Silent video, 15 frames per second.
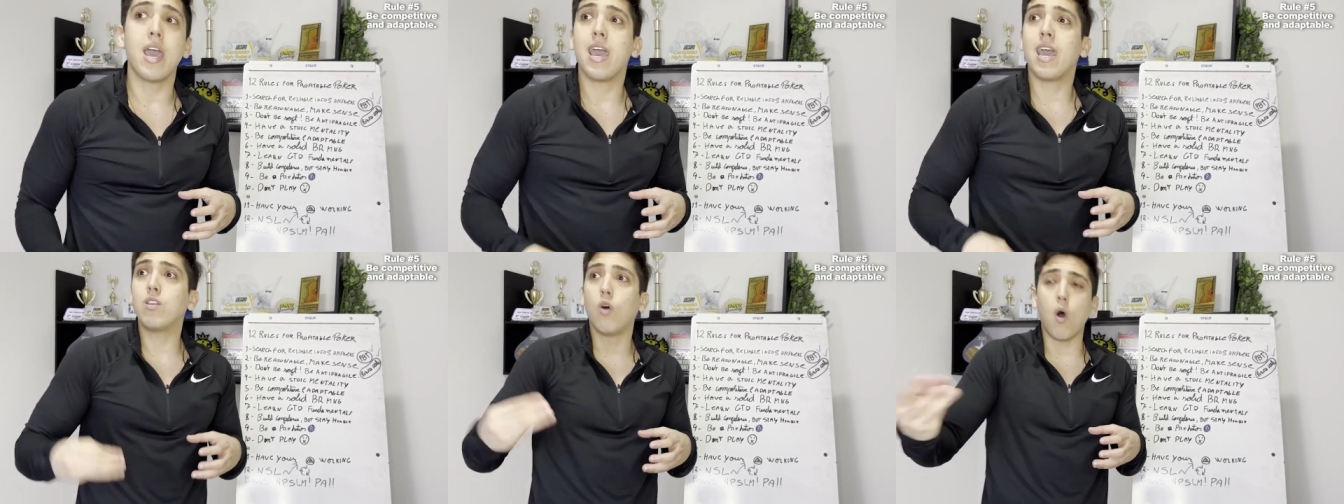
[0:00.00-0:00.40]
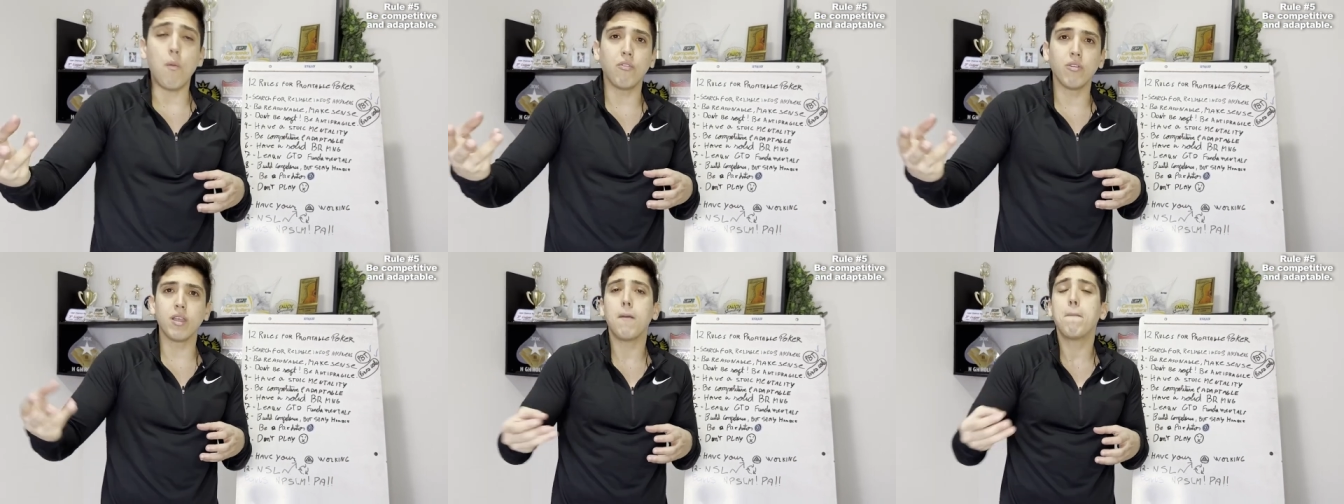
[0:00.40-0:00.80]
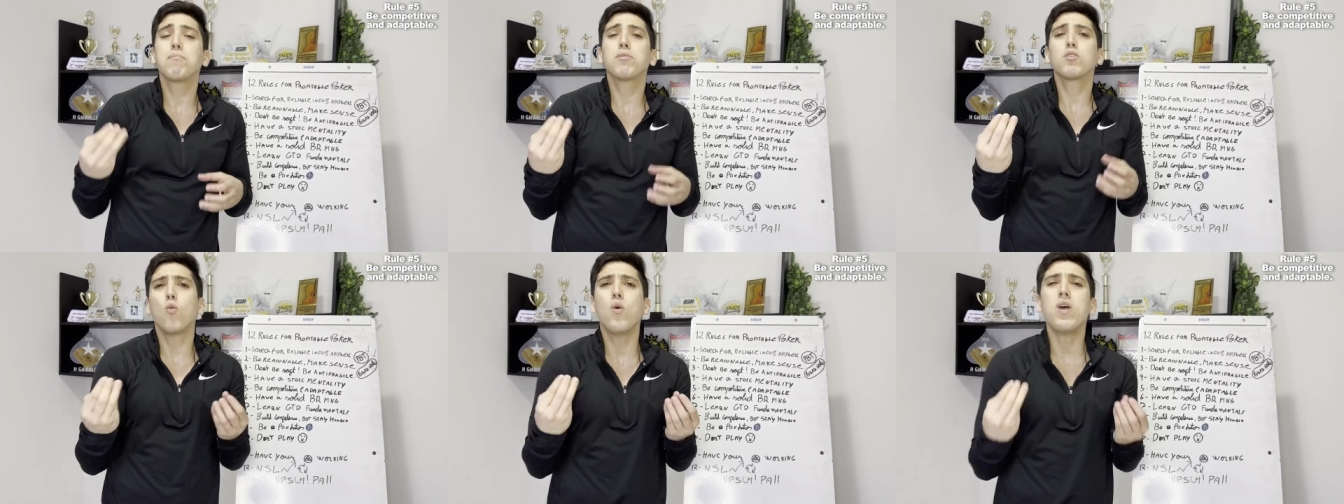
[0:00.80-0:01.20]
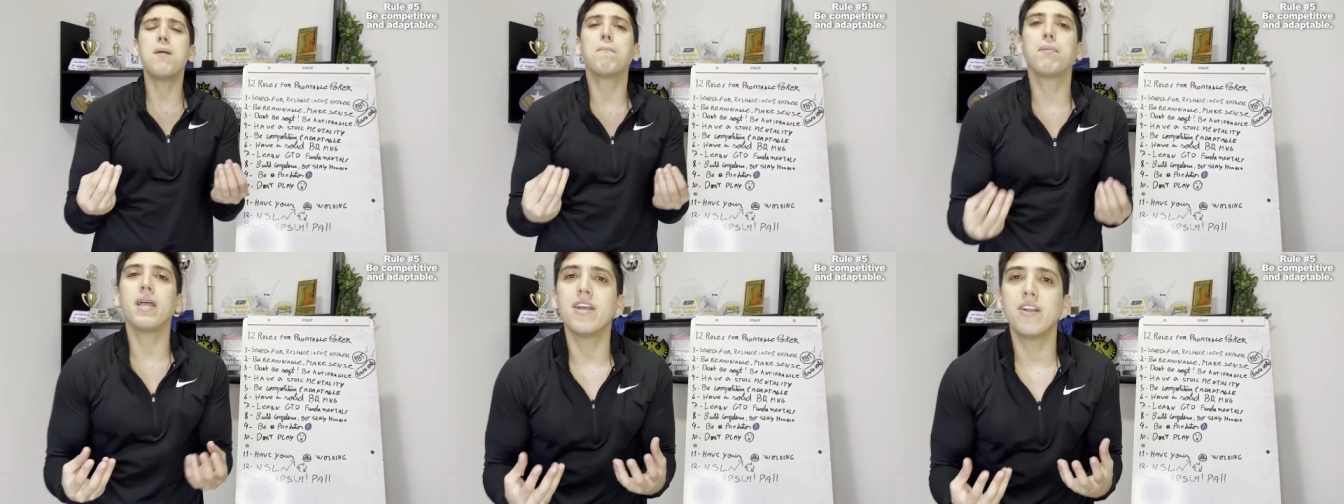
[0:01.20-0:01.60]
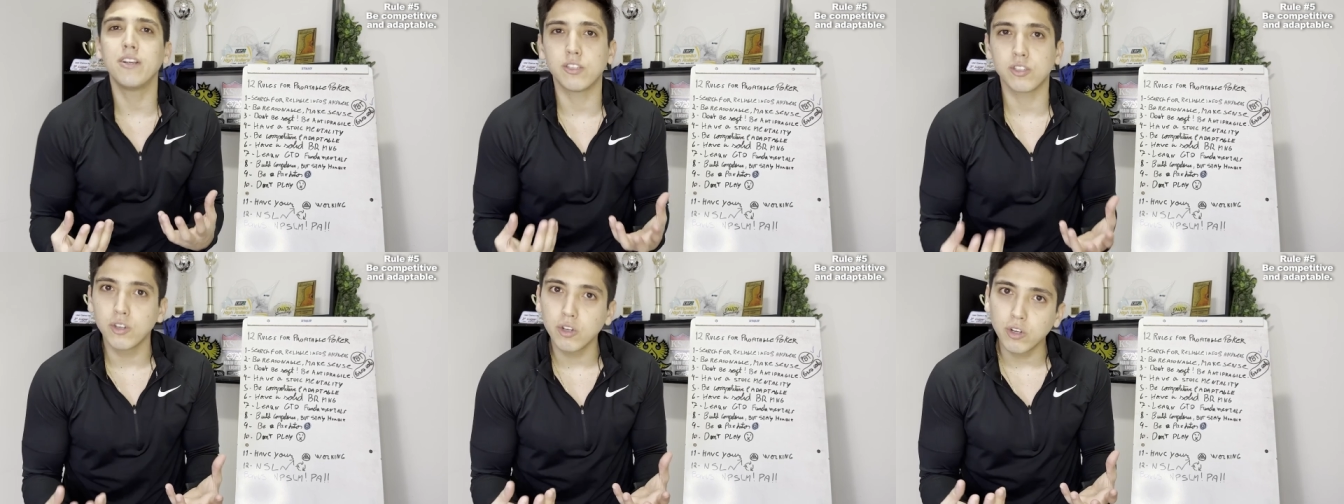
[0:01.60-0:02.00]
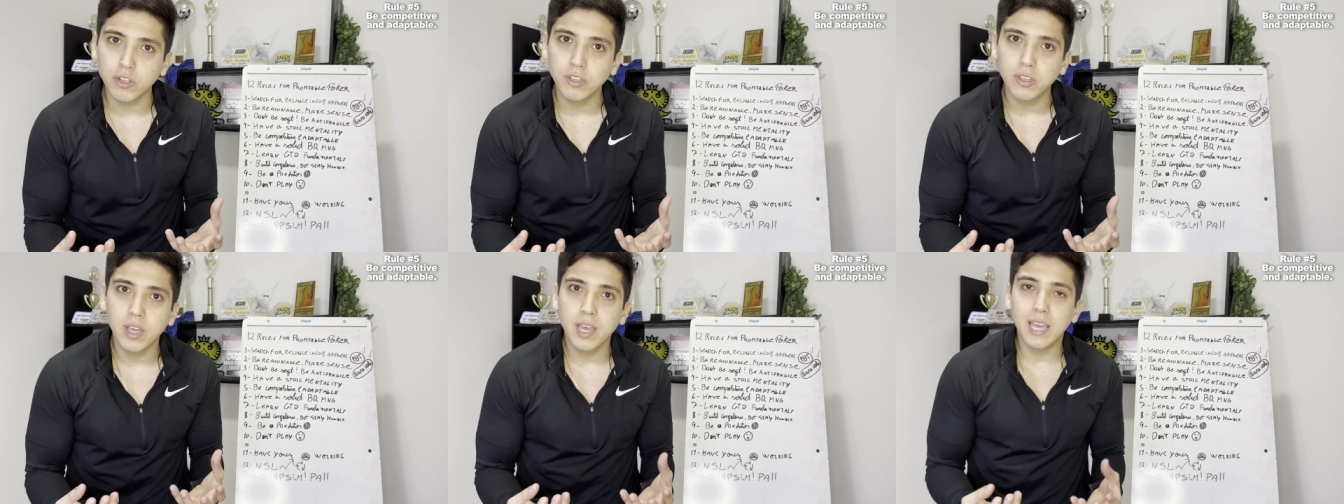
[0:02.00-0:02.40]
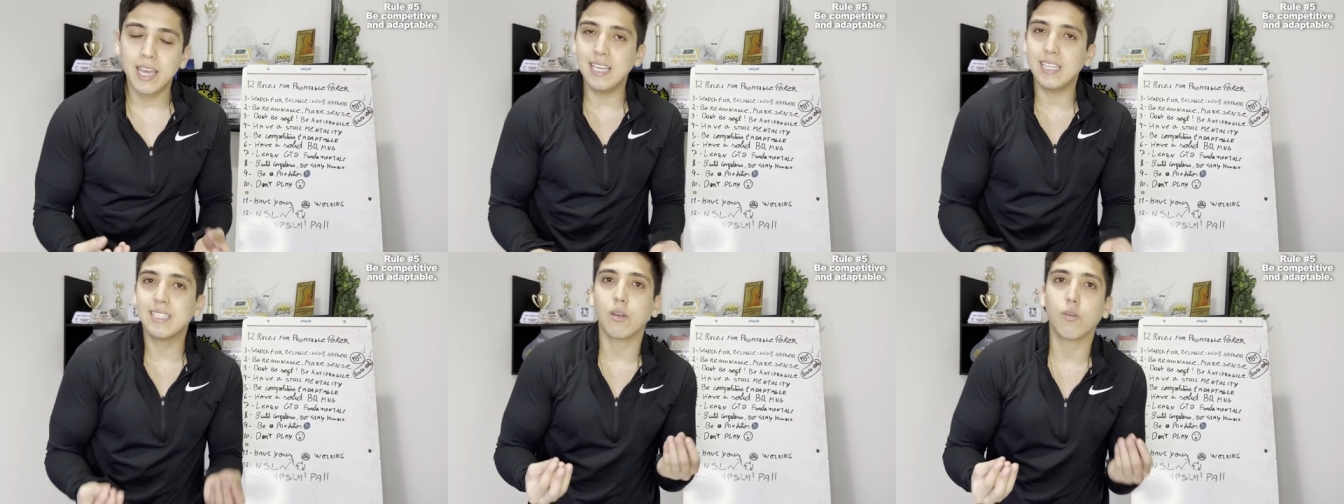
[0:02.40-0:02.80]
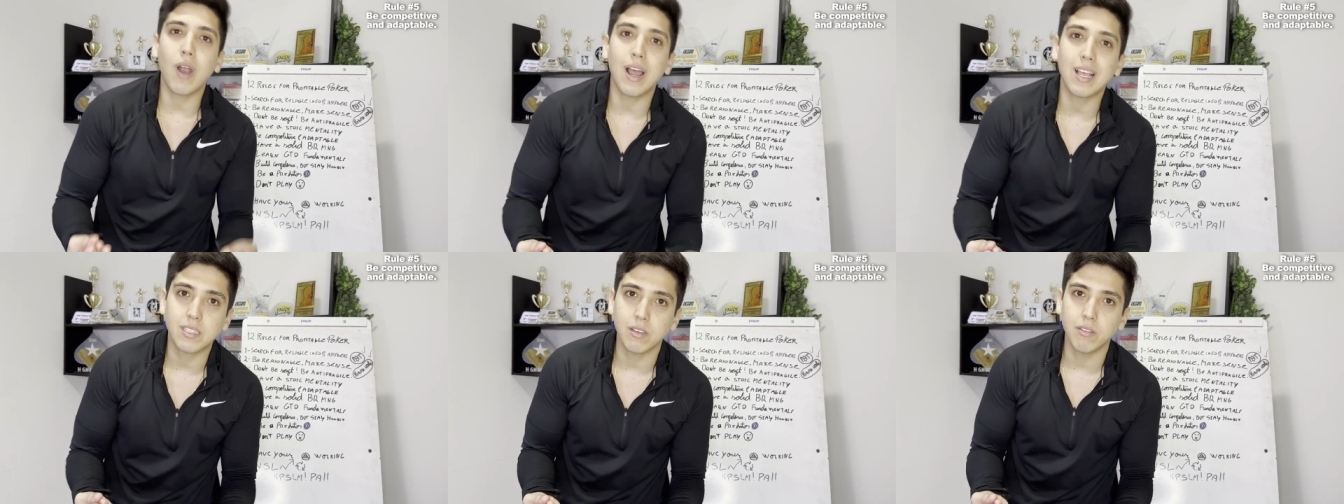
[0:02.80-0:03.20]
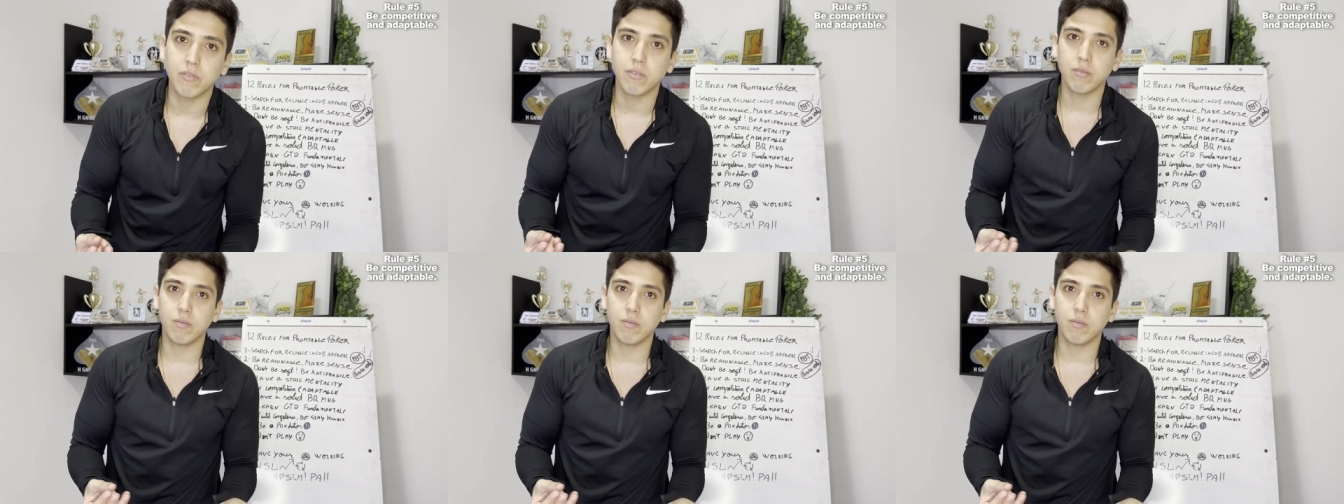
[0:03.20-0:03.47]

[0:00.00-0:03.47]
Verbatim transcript: And hopefully, when a player is good, he's aggressive.